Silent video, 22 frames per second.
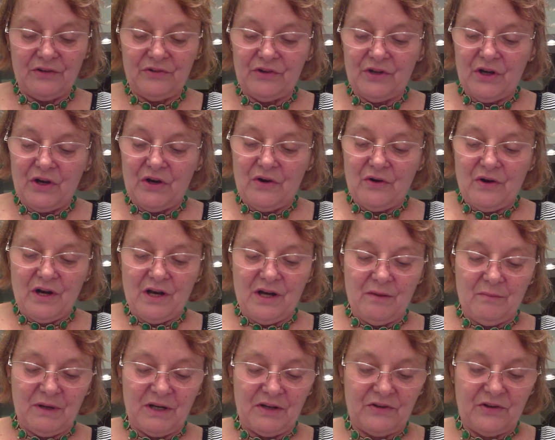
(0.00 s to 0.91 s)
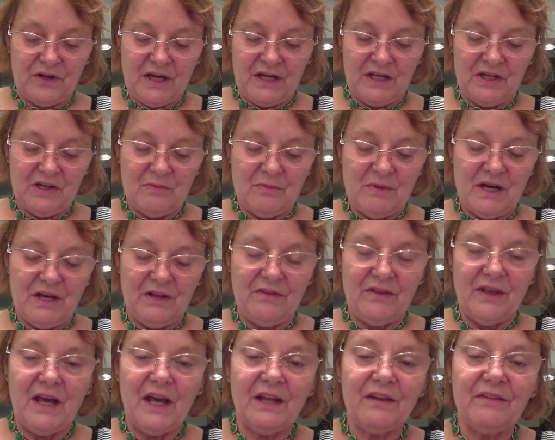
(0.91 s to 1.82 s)
So I'm excited about
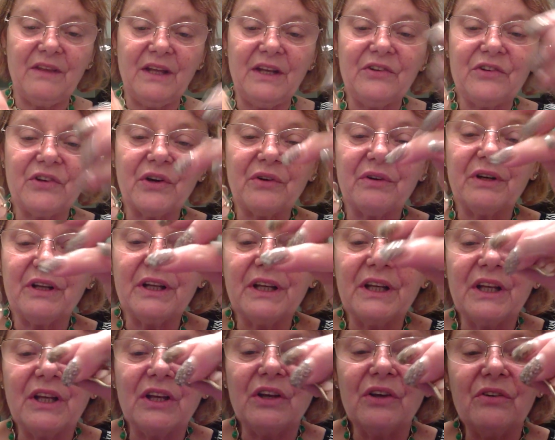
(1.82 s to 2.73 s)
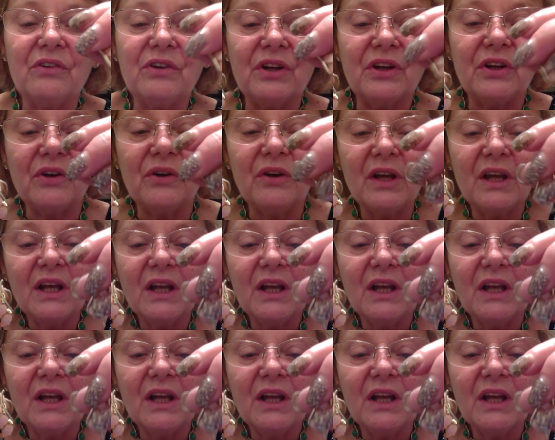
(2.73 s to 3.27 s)
that. These are really cute too.